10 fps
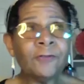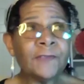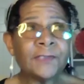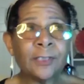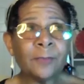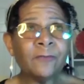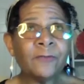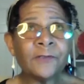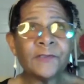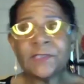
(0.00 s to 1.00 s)
some of
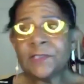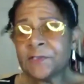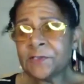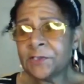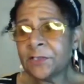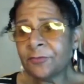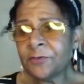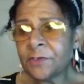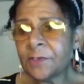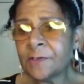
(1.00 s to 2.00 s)
their
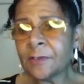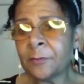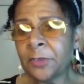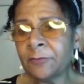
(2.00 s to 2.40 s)
sensitivities. I mean, if